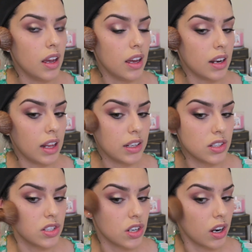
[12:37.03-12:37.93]
And I like to
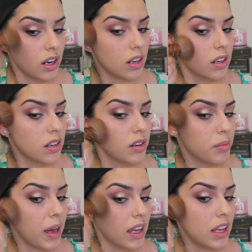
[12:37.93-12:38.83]
start
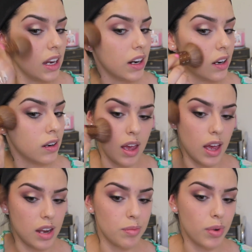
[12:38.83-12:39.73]
back here.
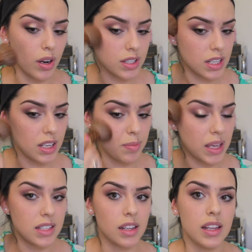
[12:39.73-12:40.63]
And bronzing
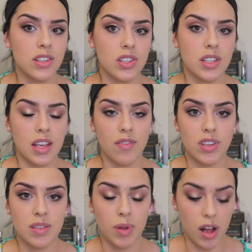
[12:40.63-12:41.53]
basically is just to give you
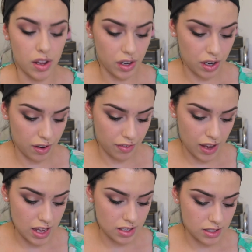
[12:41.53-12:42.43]
some color to your
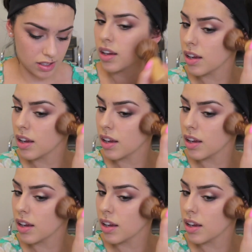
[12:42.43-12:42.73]
face.